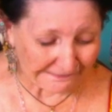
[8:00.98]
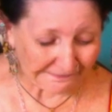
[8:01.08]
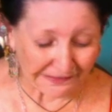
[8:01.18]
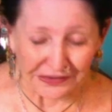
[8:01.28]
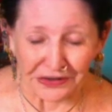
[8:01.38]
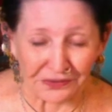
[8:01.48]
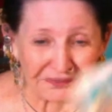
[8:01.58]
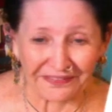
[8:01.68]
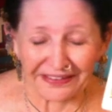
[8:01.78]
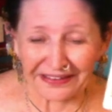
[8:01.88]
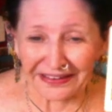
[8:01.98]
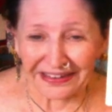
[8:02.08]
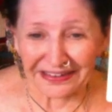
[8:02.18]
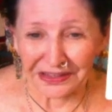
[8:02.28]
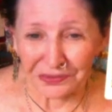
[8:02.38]
You know,
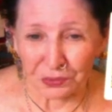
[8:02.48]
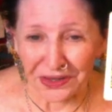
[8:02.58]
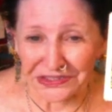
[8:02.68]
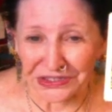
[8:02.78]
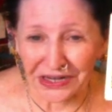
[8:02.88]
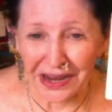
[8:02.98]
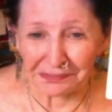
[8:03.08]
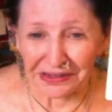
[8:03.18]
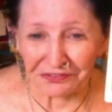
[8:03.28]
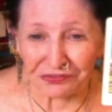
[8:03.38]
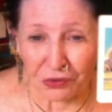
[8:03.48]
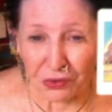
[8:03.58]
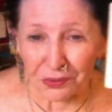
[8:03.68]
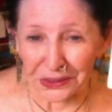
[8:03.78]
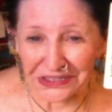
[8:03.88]
ones are coming
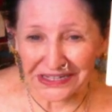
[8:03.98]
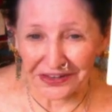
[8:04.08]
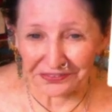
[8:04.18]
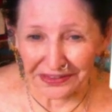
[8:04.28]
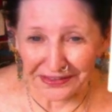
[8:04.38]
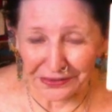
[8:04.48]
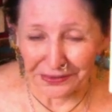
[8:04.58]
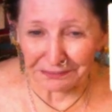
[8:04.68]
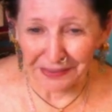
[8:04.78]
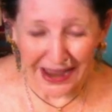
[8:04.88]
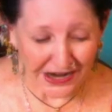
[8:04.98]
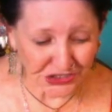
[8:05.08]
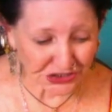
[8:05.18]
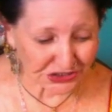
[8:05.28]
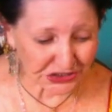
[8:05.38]
forward, giving their
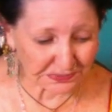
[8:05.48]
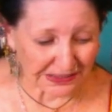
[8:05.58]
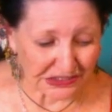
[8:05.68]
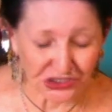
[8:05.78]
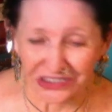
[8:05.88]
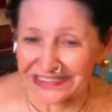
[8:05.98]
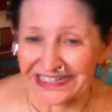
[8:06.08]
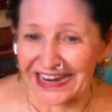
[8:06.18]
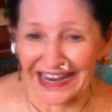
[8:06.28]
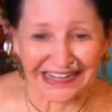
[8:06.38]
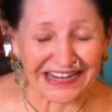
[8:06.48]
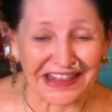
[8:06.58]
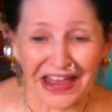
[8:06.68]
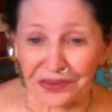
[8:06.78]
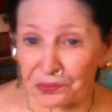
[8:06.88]
impassioned speeches. Again,
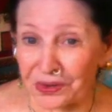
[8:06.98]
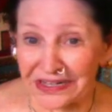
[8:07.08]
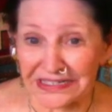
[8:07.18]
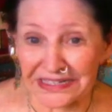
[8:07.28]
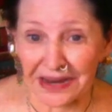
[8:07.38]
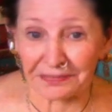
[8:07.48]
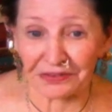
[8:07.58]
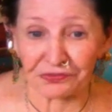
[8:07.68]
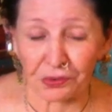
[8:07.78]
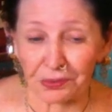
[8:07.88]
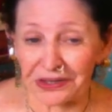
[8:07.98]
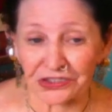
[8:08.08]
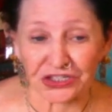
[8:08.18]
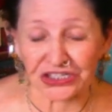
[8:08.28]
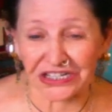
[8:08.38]
another one is coming forward,
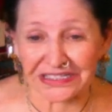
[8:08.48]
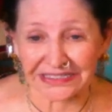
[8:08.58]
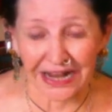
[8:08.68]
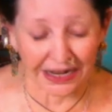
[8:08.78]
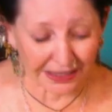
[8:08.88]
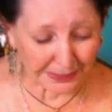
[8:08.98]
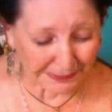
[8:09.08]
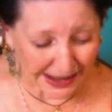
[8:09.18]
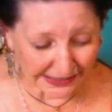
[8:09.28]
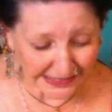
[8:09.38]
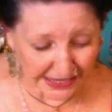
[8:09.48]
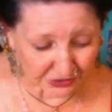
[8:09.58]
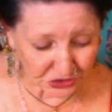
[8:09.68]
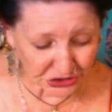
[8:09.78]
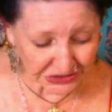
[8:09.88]
and she's not going to back
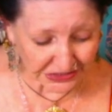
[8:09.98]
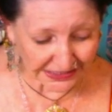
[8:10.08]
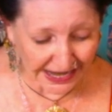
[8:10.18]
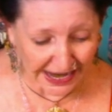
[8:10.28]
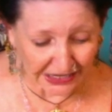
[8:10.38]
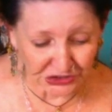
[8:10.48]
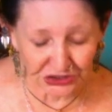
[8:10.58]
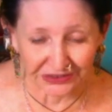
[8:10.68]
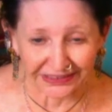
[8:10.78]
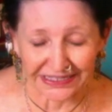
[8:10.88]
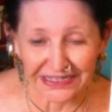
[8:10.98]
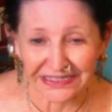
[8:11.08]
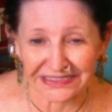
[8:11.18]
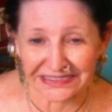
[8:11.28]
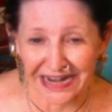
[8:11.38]
down. She's going to actually
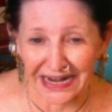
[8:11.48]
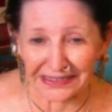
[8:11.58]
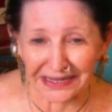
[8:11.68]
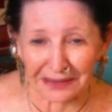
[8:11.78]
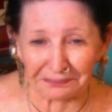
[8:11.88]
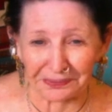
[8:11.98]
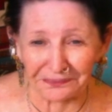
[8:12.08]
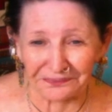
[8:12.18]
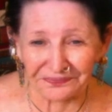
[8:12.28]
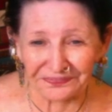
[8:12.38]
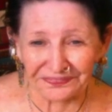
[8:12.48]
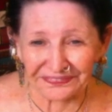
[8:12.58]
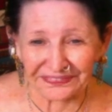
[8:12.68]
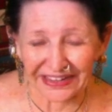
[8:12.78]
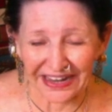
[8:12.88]
stand up.
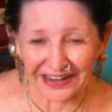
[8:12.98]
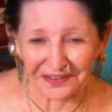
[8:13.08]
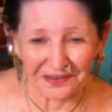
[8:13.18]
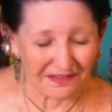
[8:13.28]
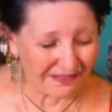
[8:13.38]
Okay.